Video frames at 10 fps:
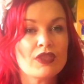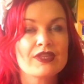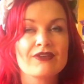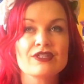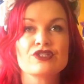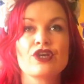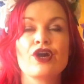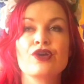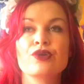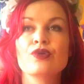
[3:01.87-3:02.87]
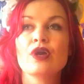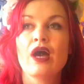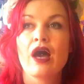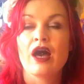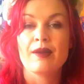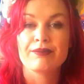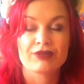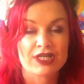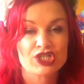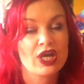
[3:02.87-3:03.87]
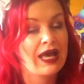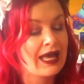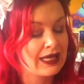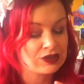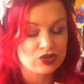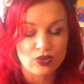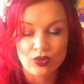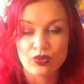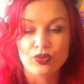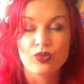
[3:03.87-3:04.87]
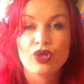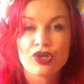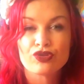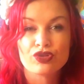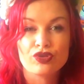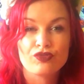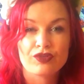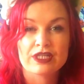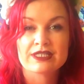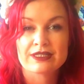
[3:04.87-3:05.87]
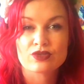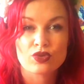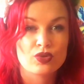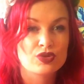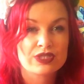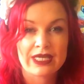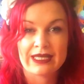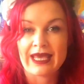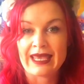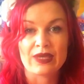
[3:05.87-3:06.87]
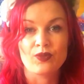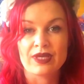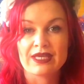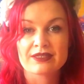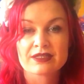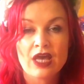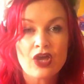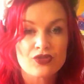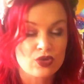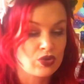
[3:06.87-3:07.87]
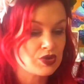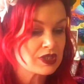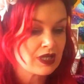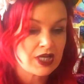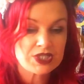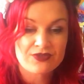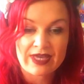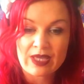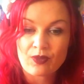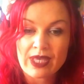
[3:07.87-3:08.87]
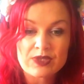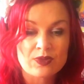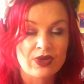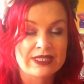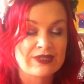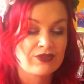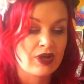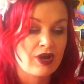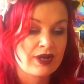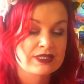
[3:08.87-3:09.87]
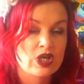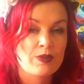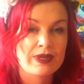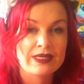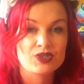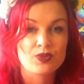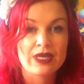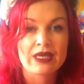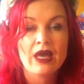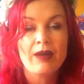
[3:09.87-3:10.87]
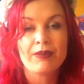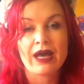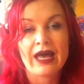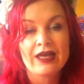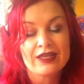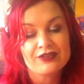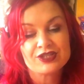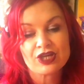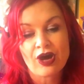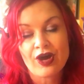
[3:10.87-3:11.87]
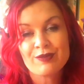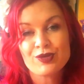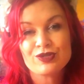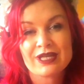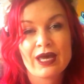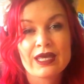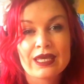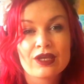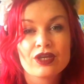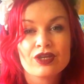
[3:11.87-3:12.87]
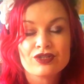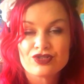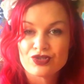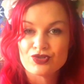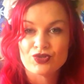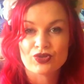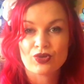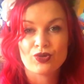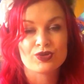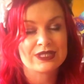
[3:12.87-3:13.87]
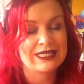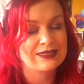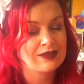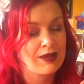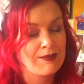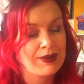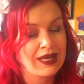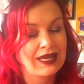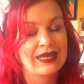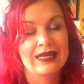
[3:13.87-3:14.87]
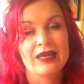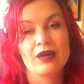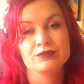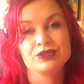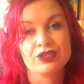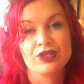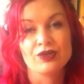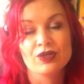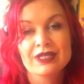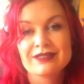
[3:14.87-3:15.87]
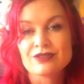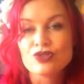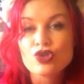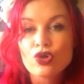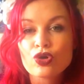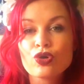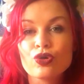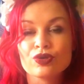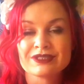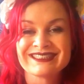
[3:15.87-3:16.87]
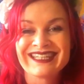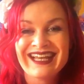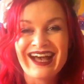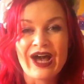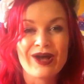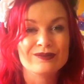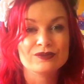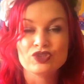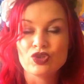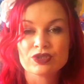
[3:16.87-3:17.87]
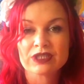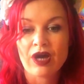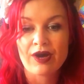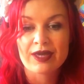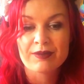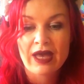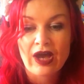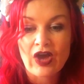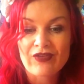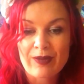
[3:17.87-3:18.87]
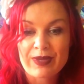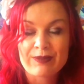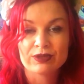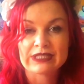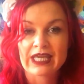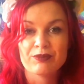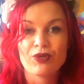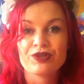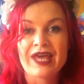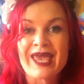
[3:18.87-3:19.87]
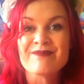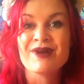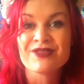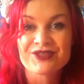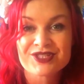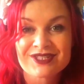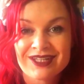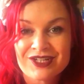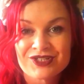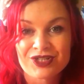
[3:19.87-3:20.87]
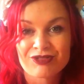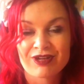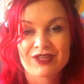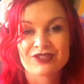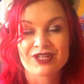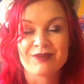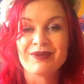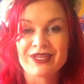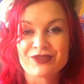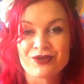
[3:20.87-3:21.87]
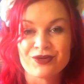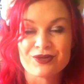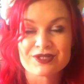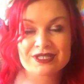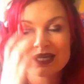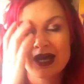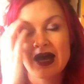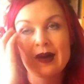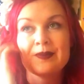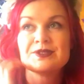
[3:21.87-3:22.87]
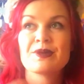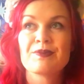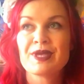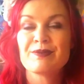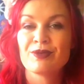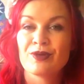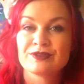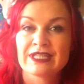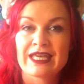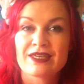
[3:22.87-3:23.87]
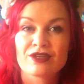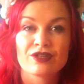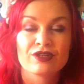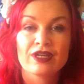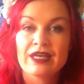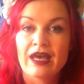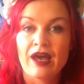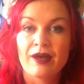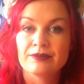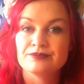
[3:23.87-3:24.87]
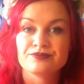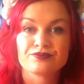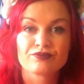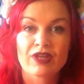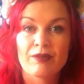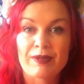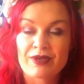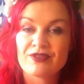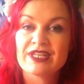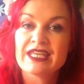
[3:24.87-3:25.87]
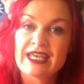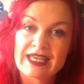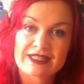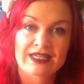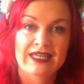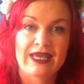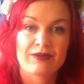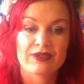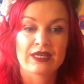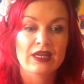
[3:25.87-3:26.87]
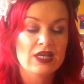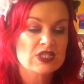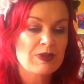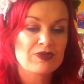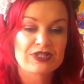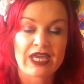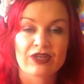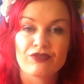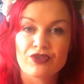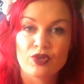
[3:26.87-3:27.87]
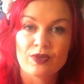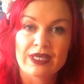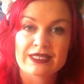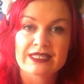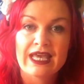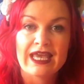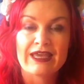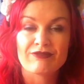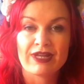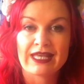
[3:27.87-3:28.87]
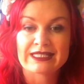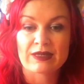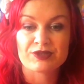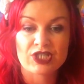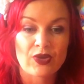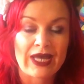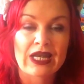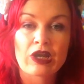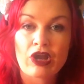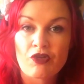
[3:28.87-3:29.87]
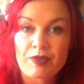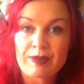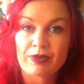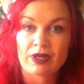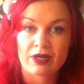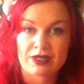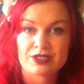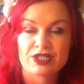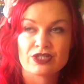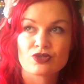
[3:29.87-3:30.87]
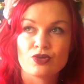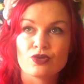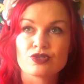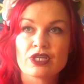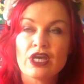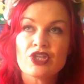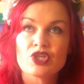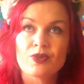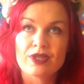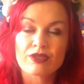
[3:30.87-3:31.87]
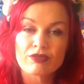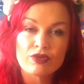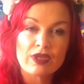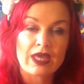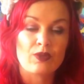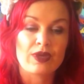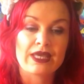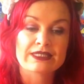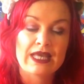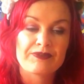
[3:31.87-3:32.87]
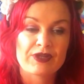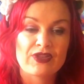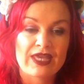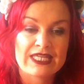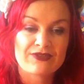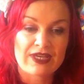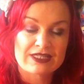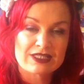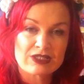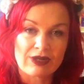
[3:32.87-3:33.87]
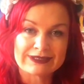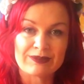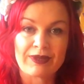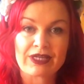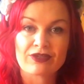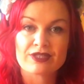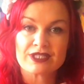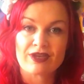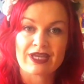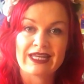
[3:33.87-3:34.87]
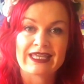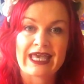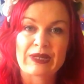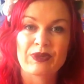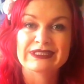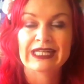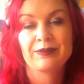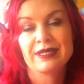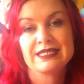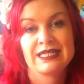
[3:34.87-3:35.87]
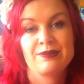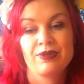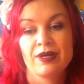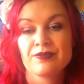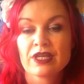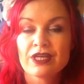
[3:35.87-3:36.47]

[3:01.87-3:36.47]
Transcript: there is no um, pressure at all that you finish this course in eight weeks. The course lasts for eight weeks, we look at a different archetype each week, but the time you take to do the course is completely up to you. This is your course um, and your time. I've had people taking more than eight months to create to complete the course. Um, some people have taken um, maybe even a year to connect with it. So you have just taken a few weeks. It really is up to you. I had a lot of people on last year's course that went through the eight weeks and at the the end of it started back through the cycle again and went a little bit deeper.